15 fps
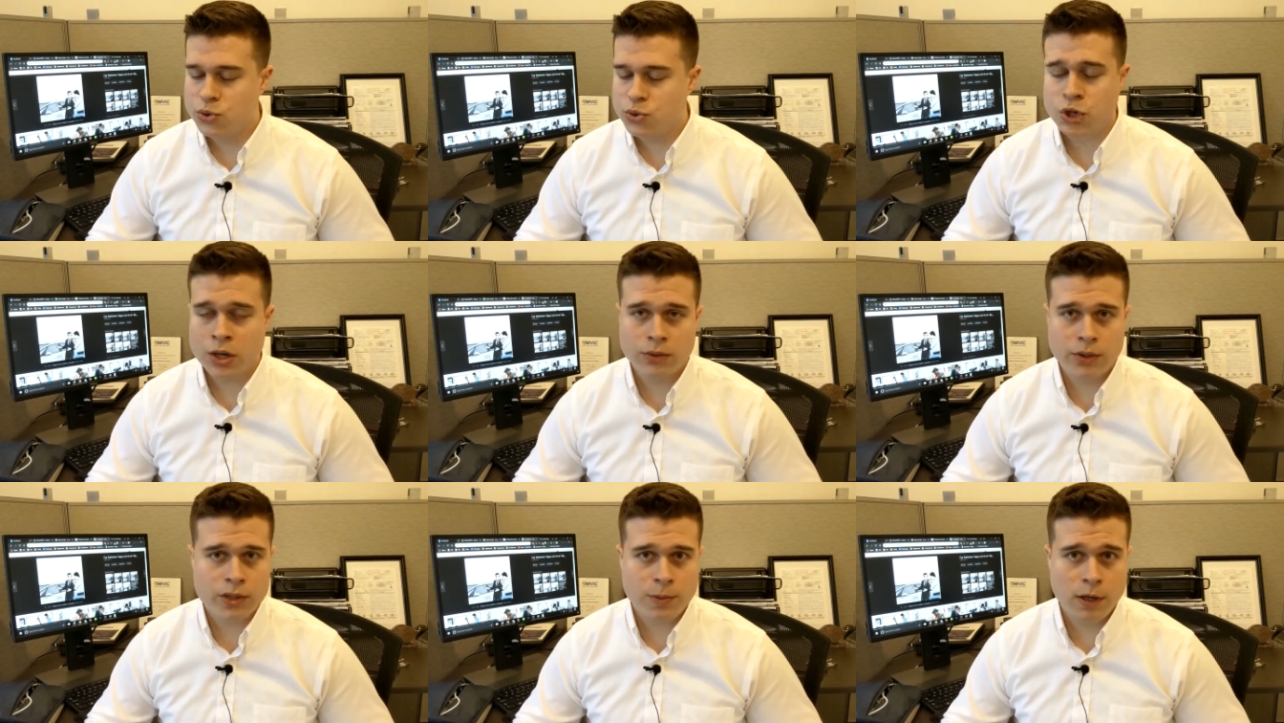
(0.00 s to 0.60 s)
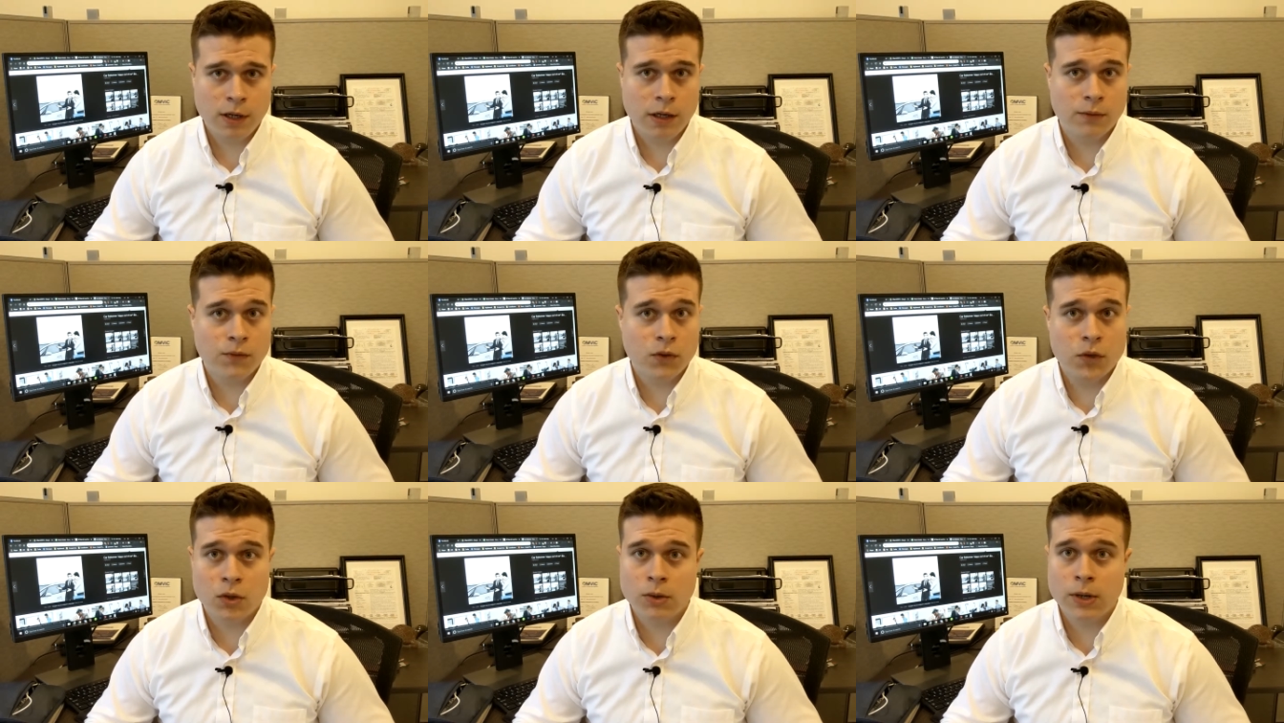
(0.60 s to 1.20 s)
Generally speaking,
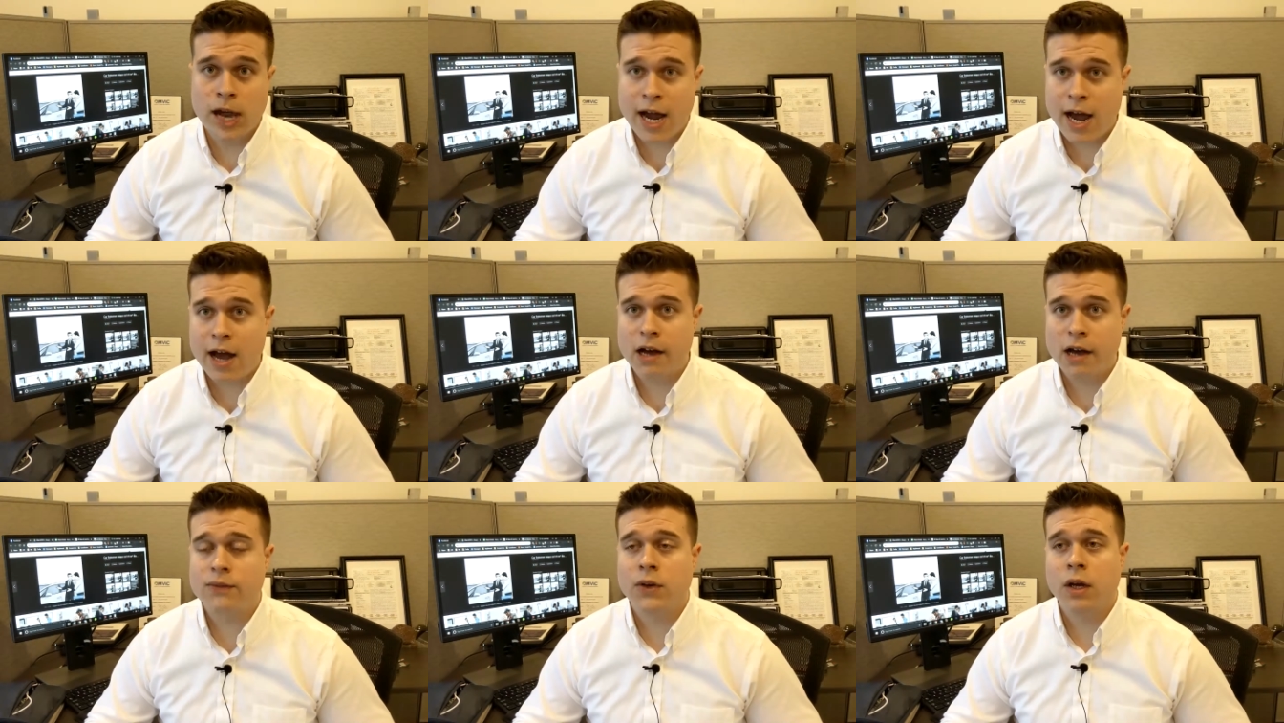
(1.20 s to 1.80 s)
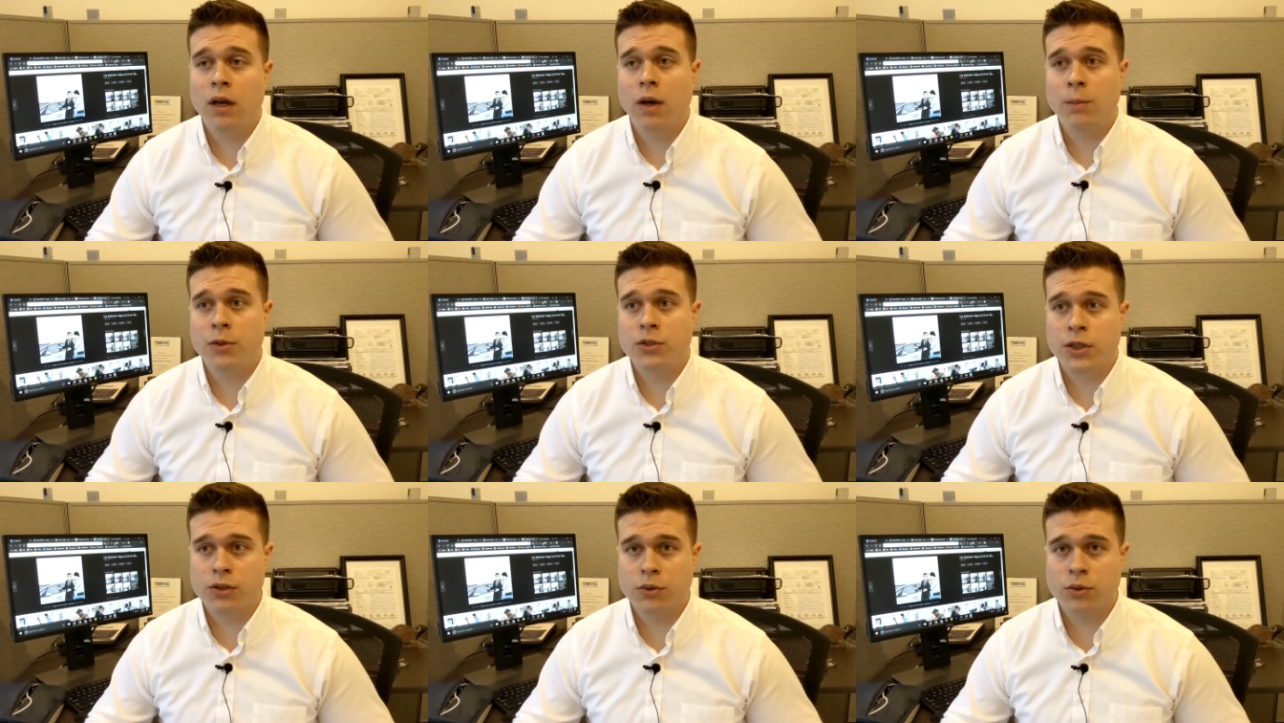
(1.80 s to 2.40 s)
if you don't have a
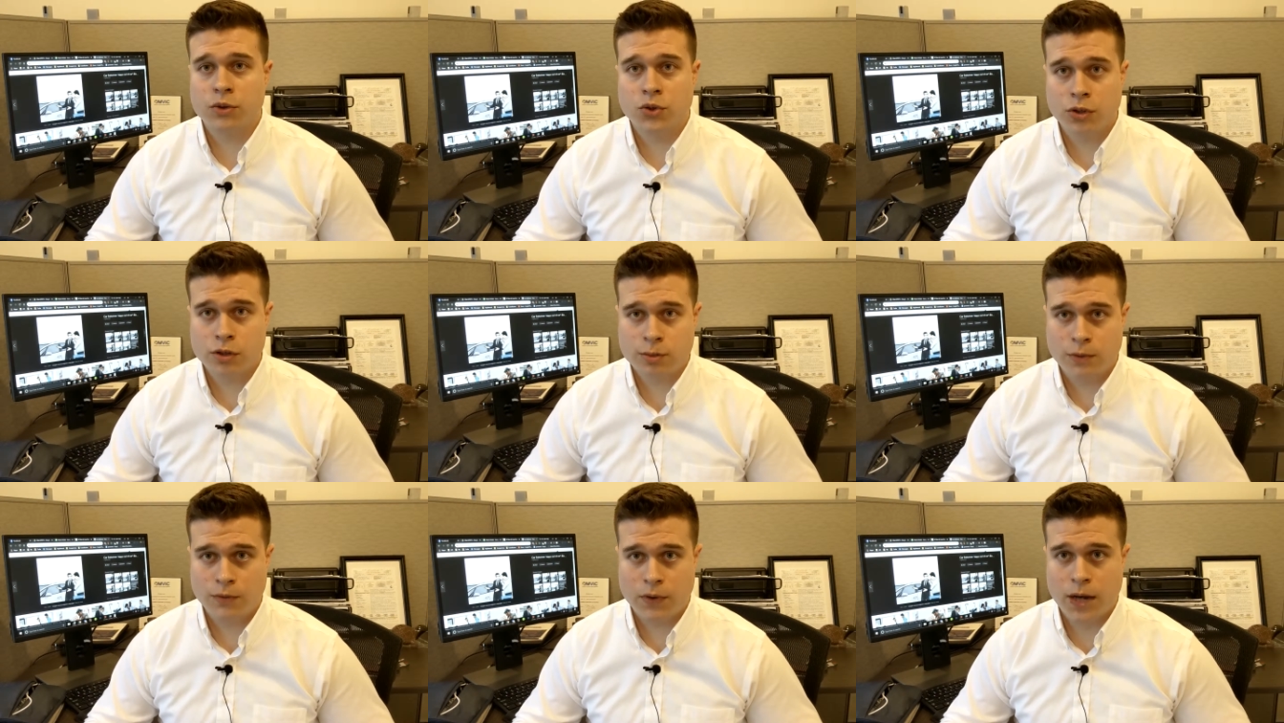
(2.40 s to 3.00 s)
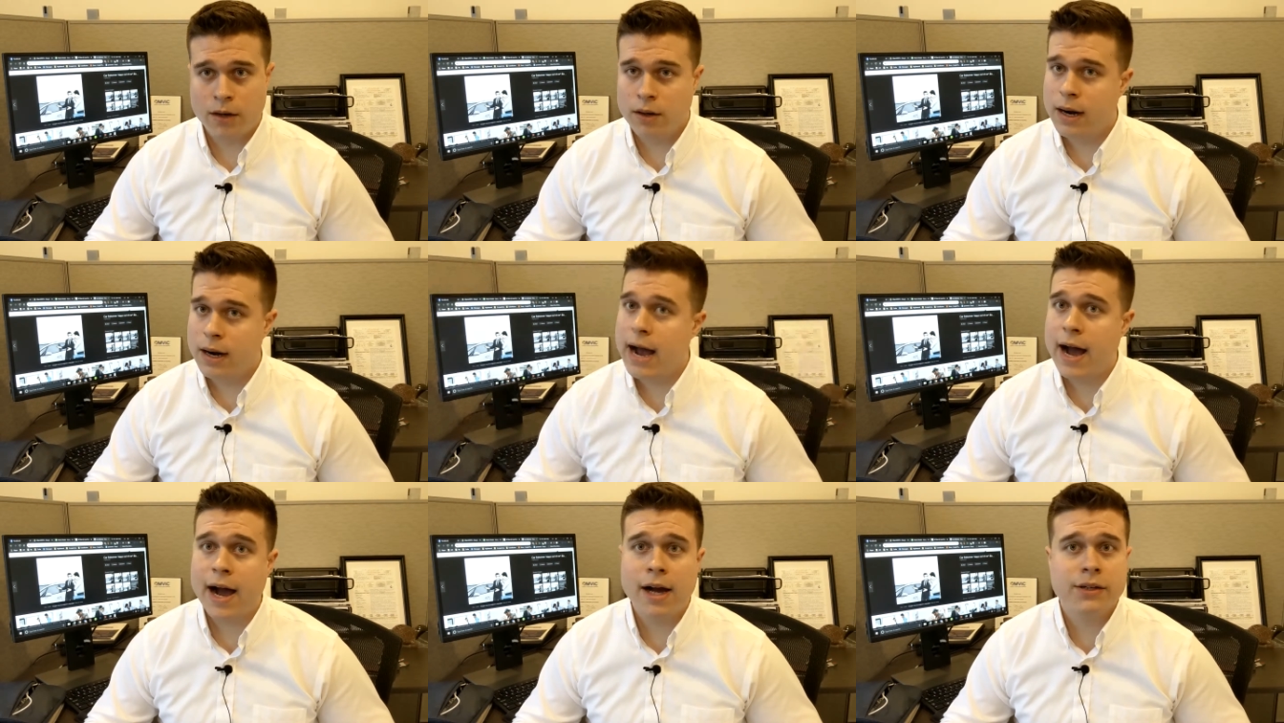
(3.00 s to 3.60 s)
particular insurance provider,
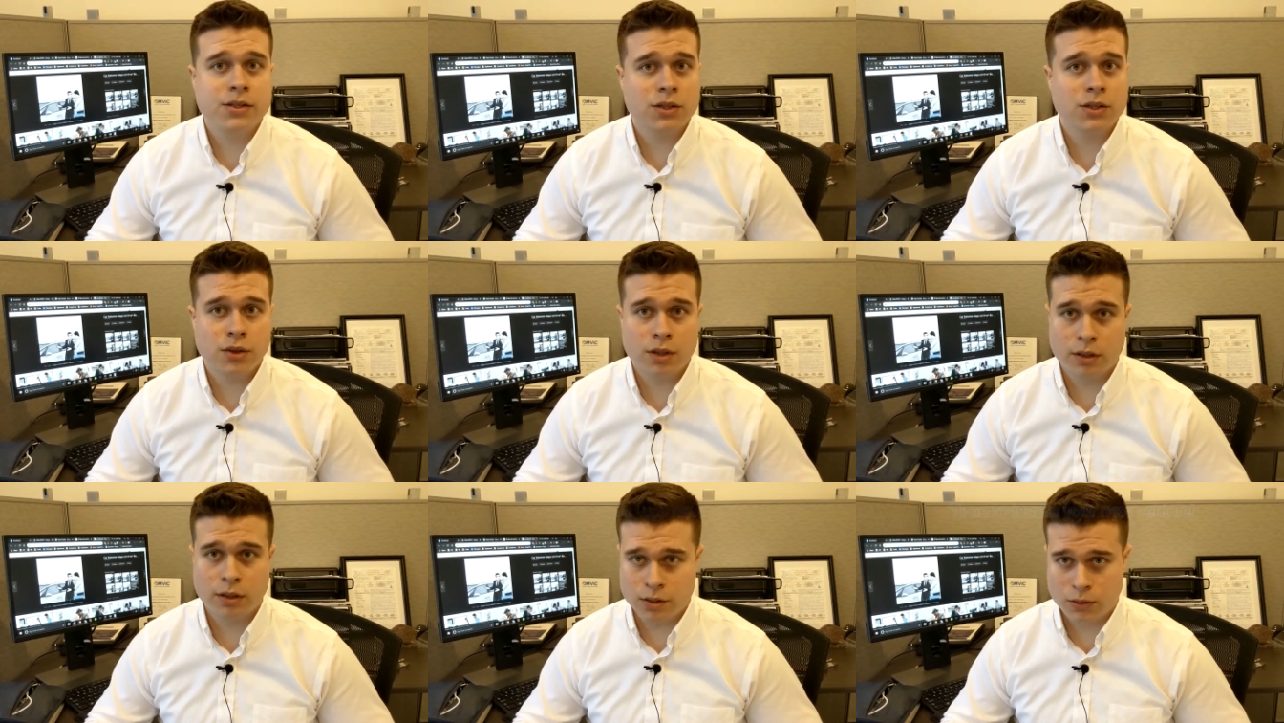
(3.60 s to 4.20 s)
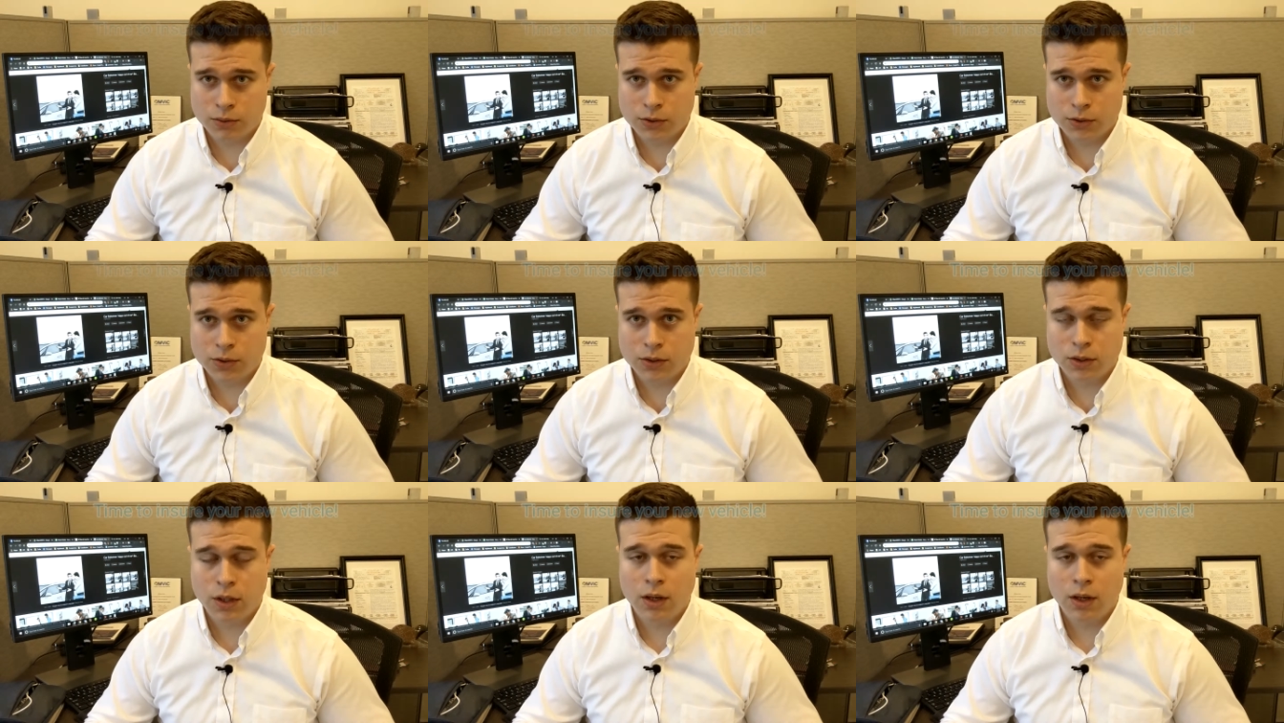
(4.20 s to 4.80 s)
ask your
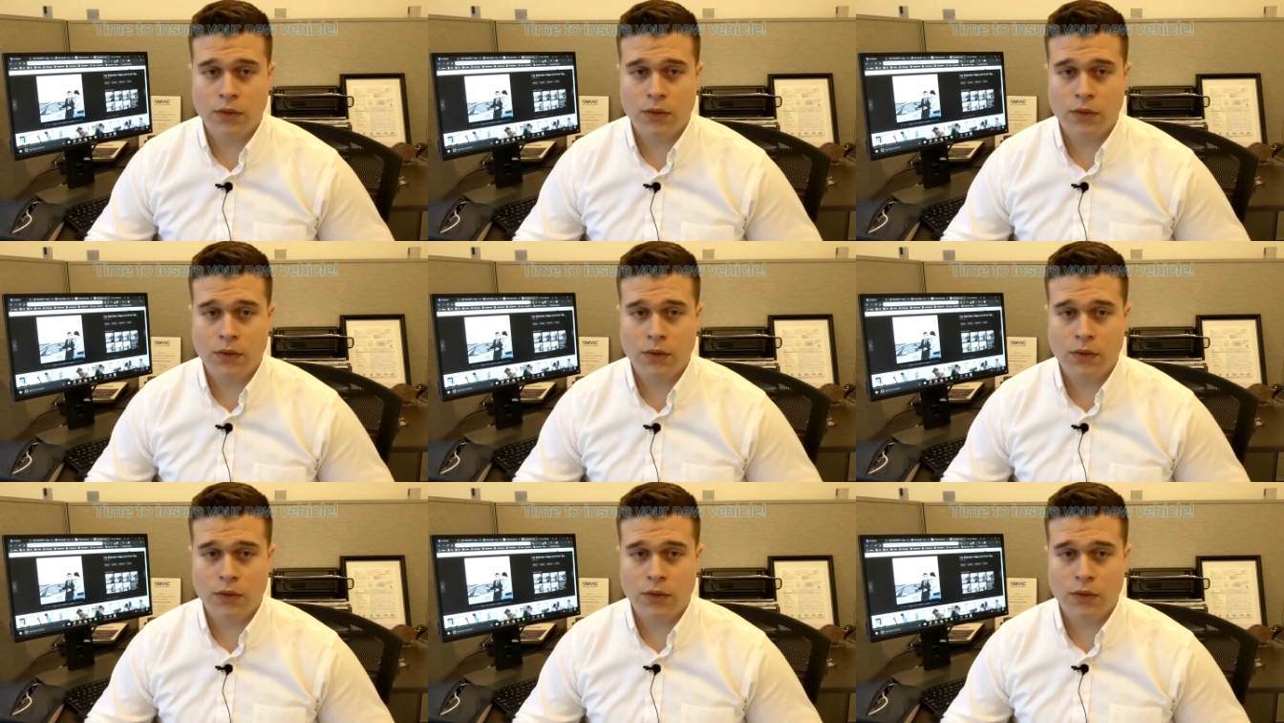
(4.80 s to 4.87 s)
consultant.